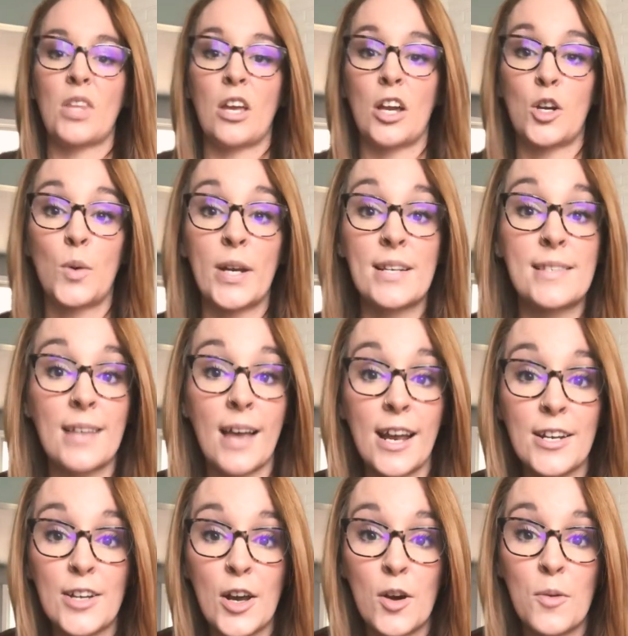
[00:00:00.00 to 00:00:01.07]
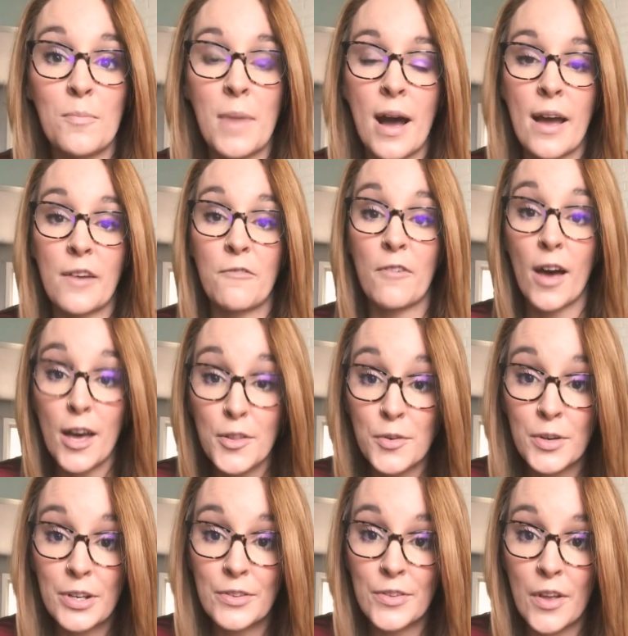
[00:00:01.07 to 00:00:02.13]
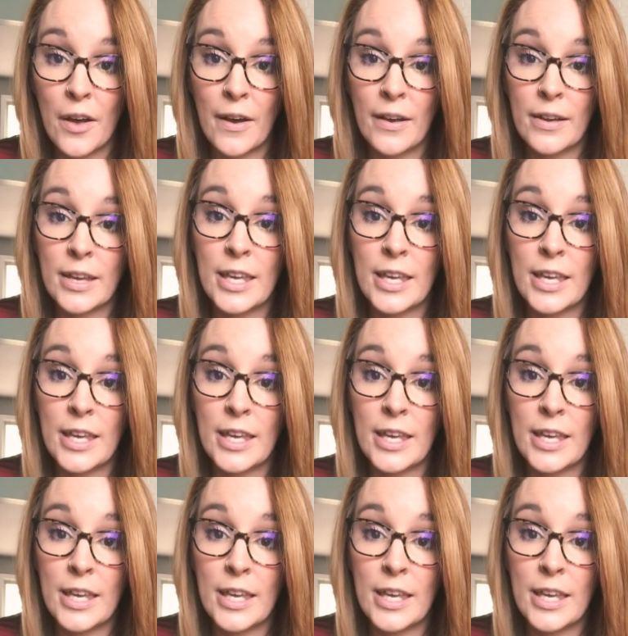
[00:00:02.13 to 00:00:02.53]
A quick side note, my father-in-law,